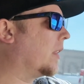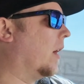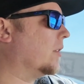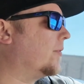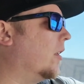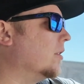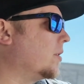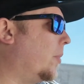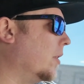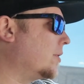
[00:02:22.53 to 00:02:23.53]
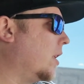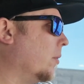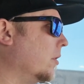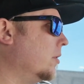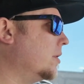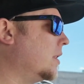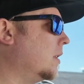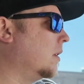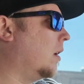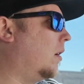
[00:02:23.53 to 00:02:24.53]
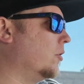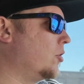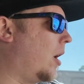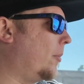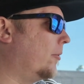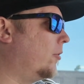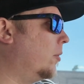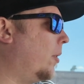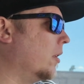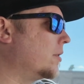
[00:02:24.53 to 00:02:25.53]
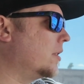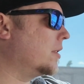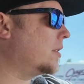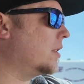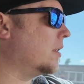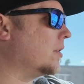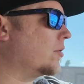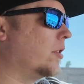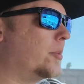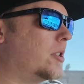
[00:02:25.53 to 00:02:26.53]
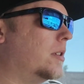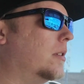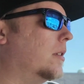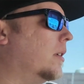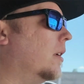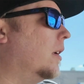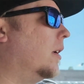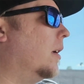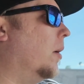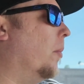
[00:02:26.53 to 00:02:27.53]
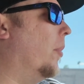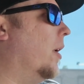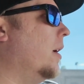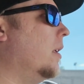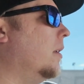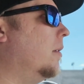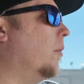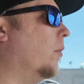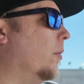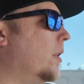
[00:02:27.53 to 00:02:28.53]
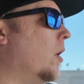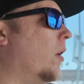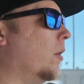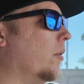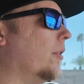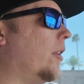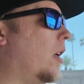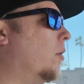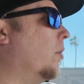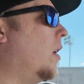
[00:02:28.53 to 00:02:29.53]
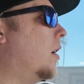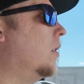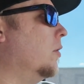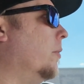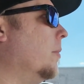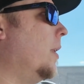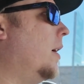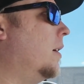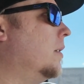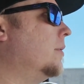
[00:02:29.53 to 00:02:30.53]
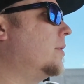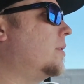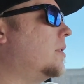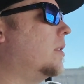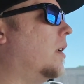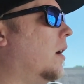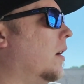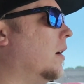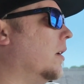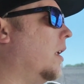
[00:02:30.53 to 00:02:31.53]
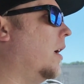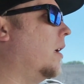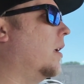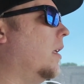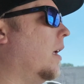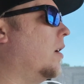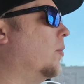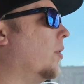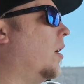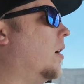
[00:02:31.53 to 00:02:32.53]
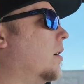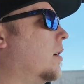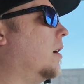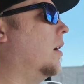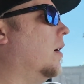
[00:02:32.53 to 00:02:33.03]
as far as the parts that we're using, I'll drop the full parts list in the description, but we'll be going with Edelbrock aluminum heads, an Edelbrock